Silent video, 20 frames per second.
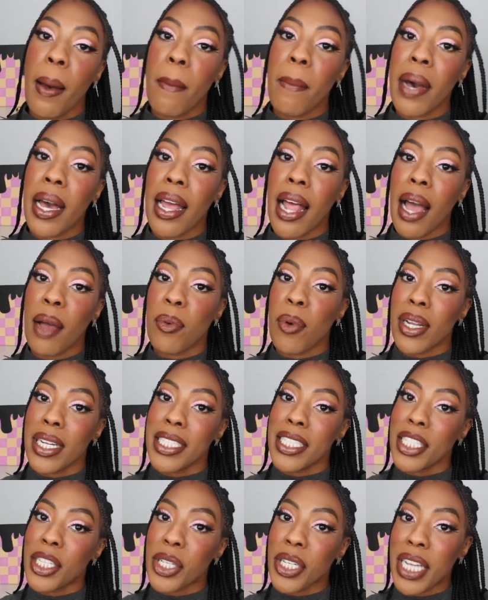But I wanted
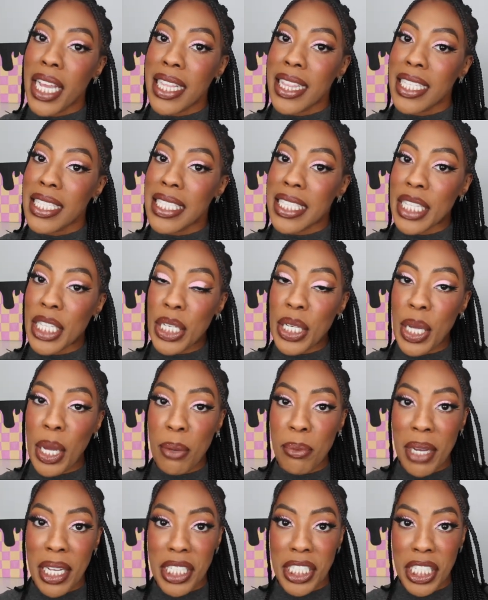to create this look
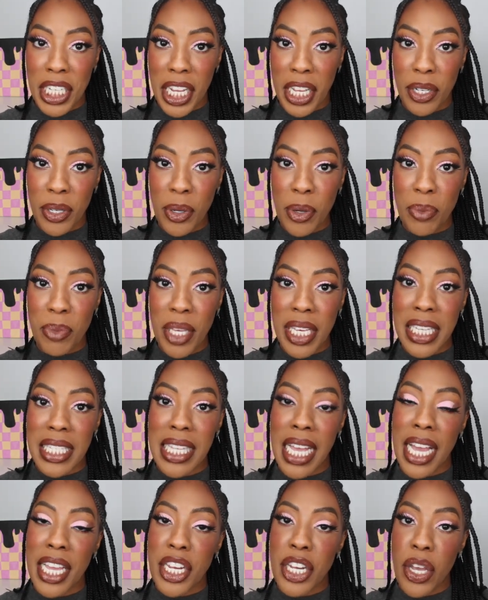on my channel because
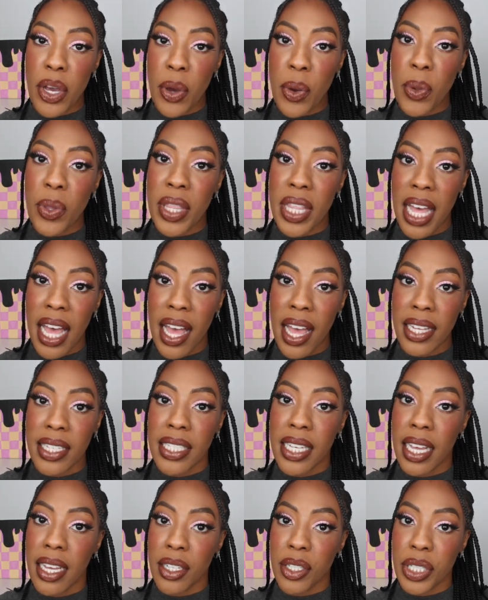I know that
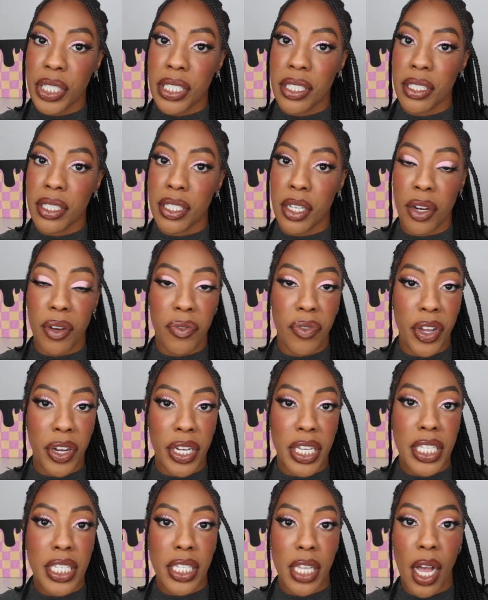cut creases are a
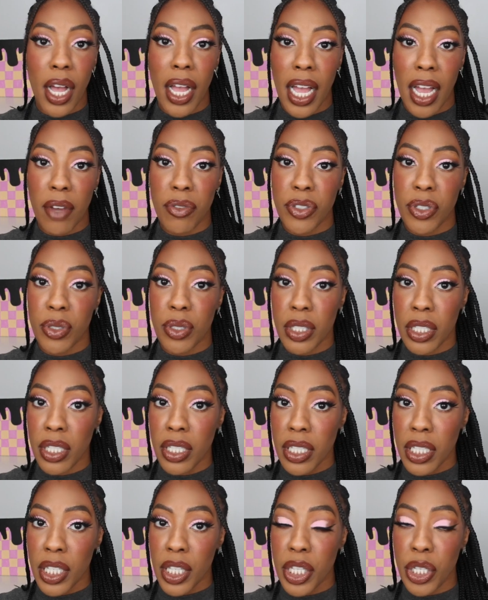very sought after
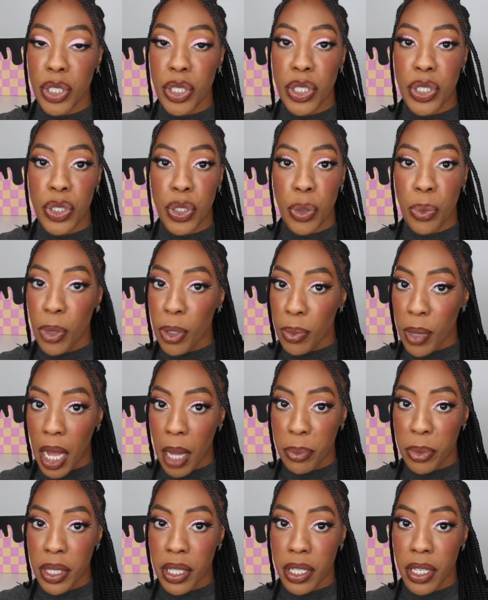look. They're super
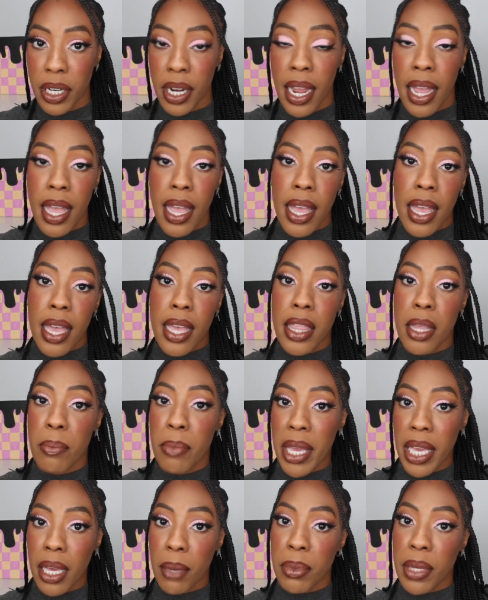popular in the
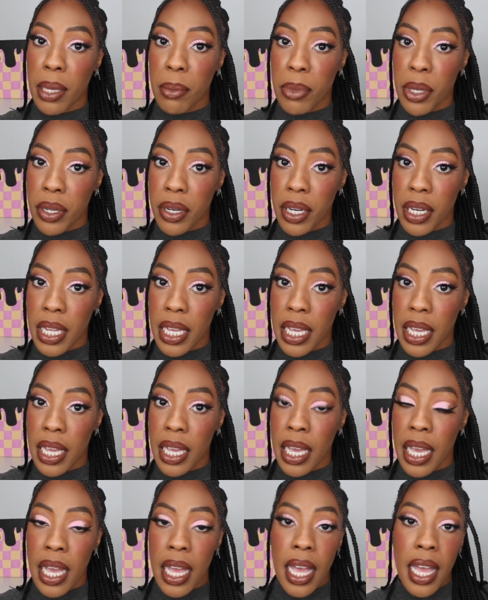makeup
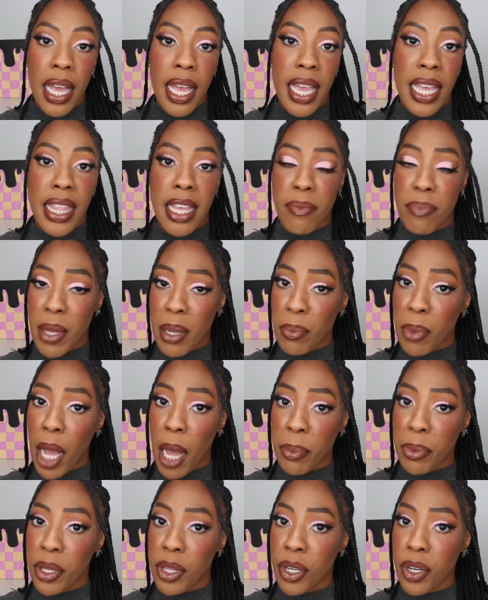community and they've been
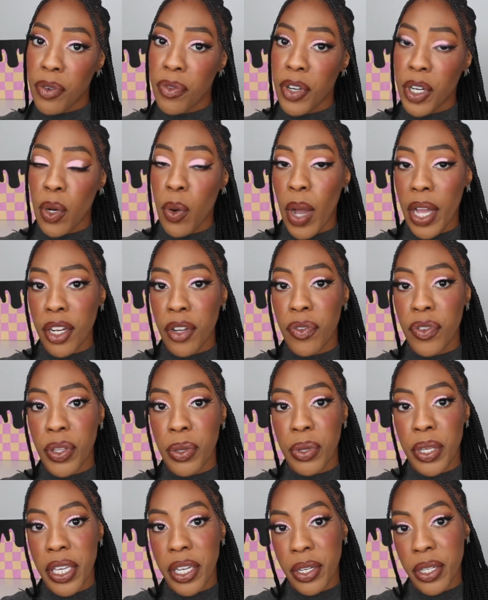popular for quite a few
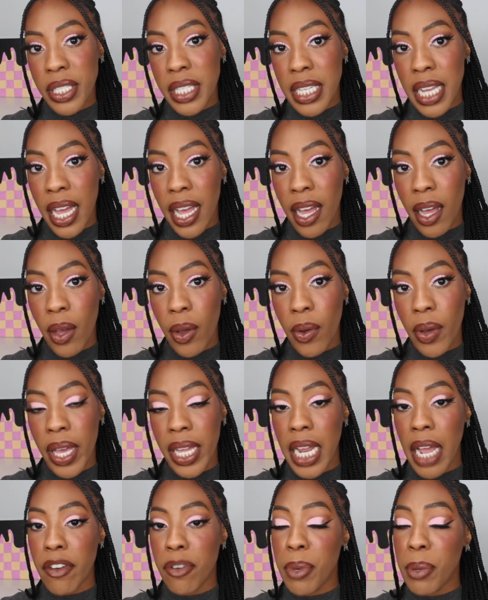years now.
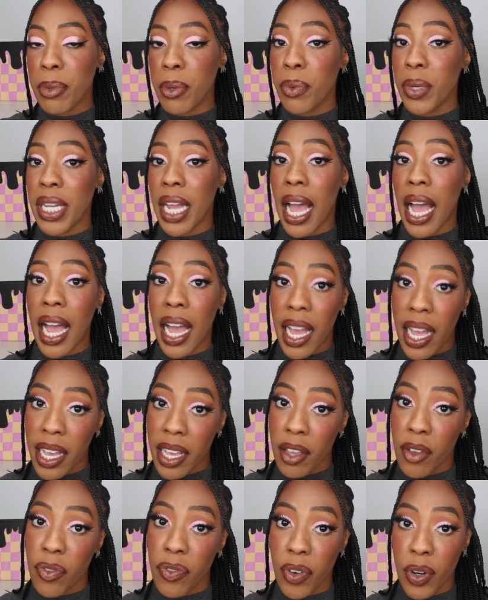And I remember when
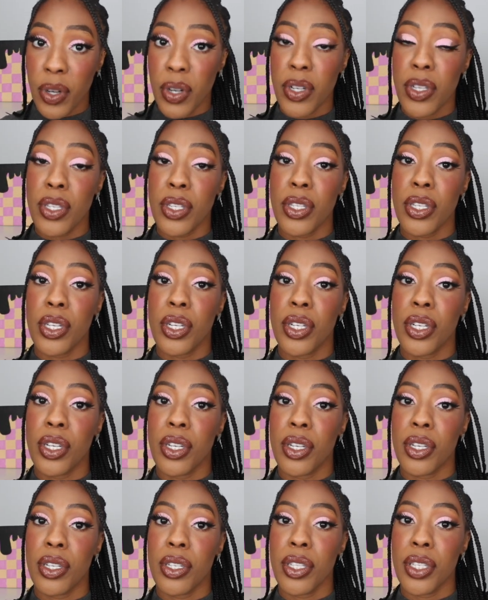I first
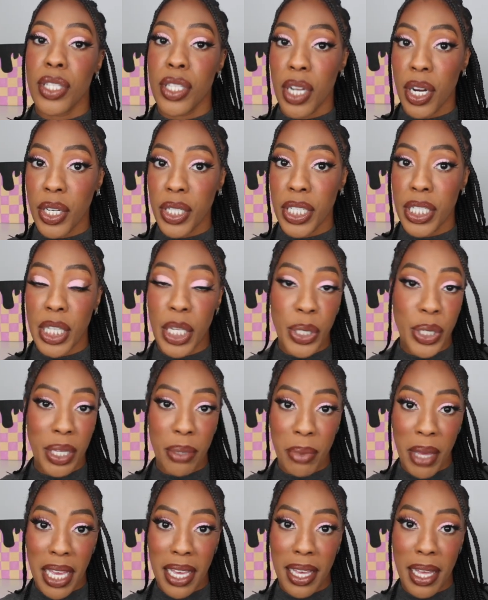started
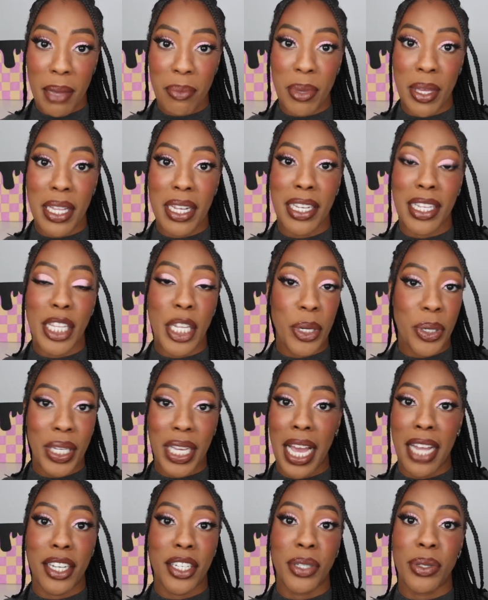learning makeup and learning
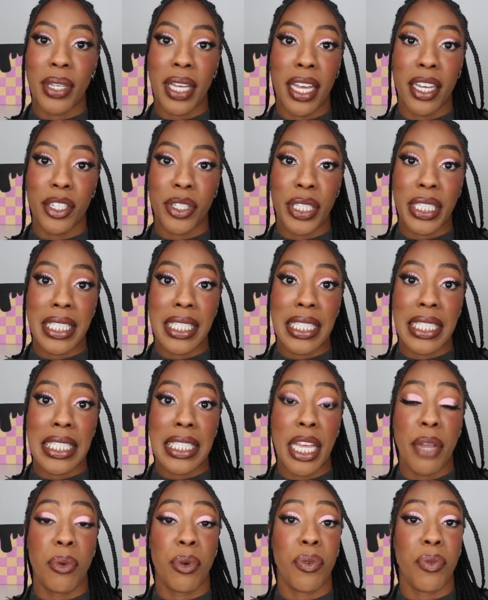how to do cut creases,
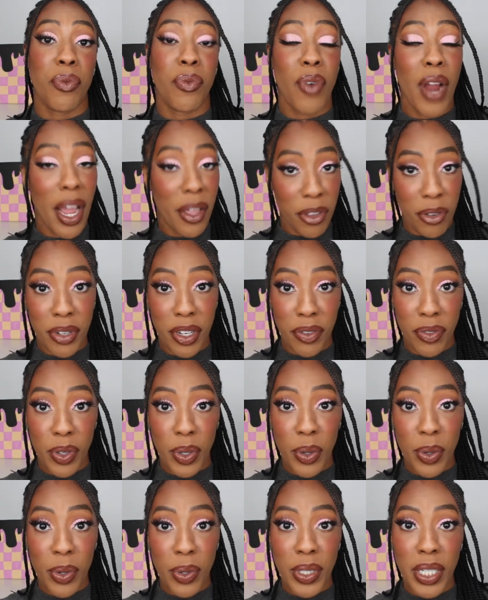they were rather
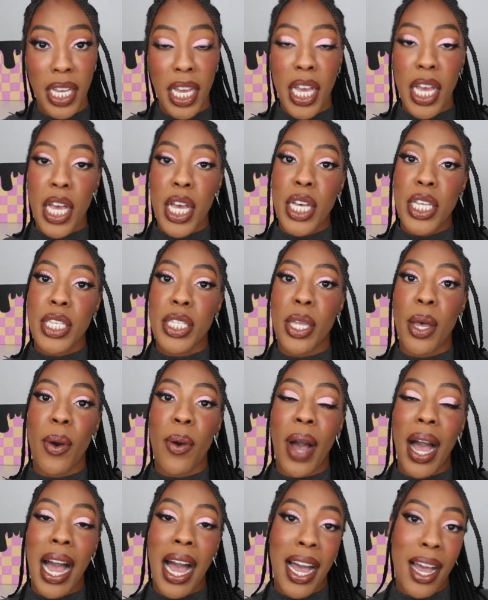difficult.
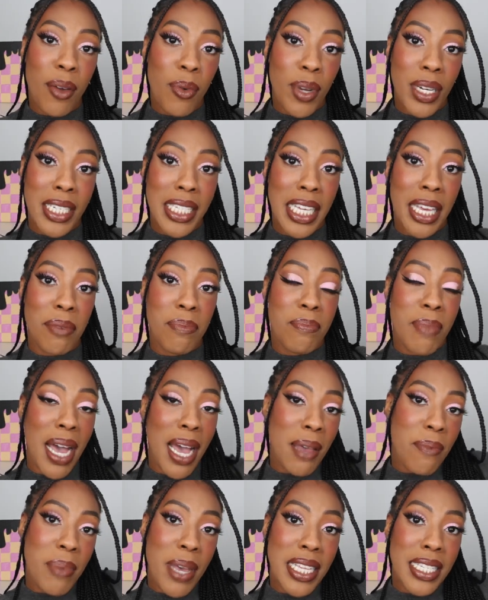So I wanted to give
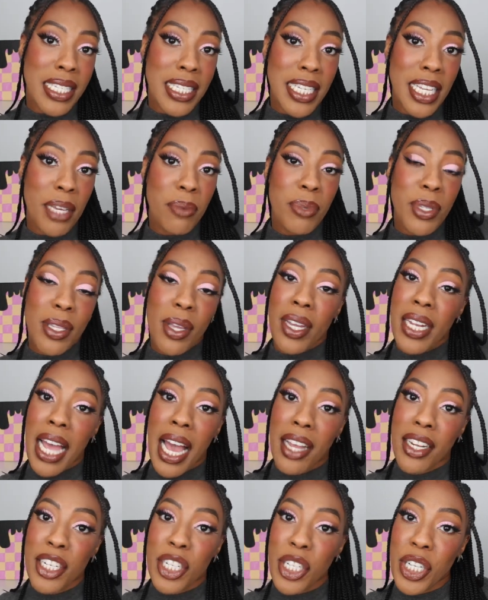my best tips on
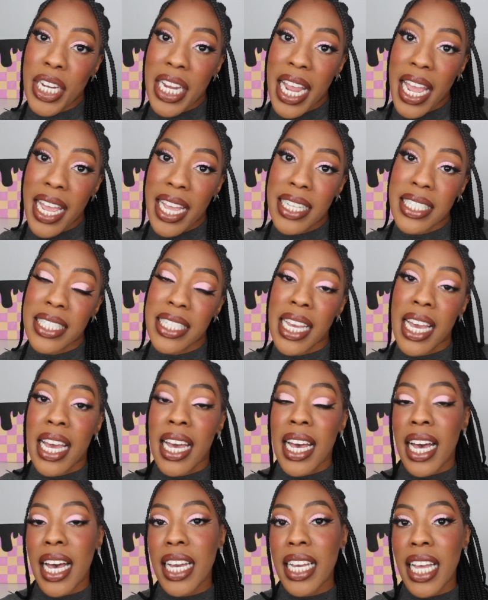how to create
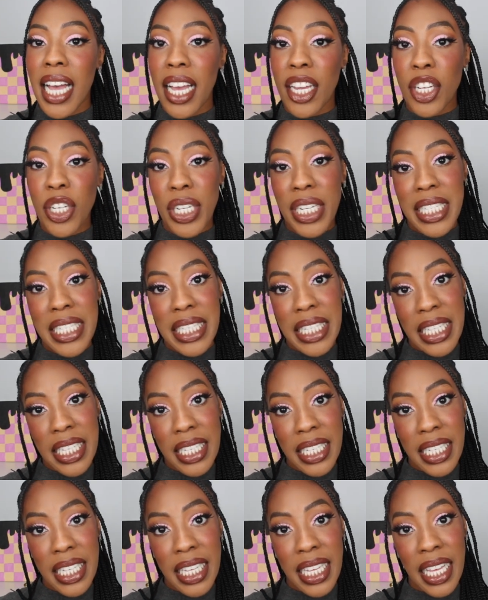a cut crease
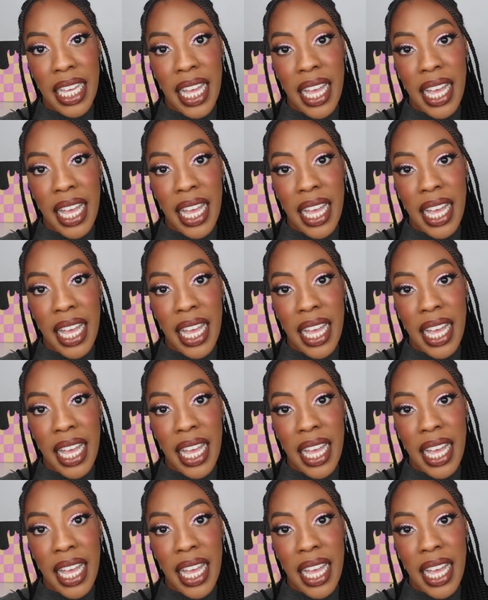look.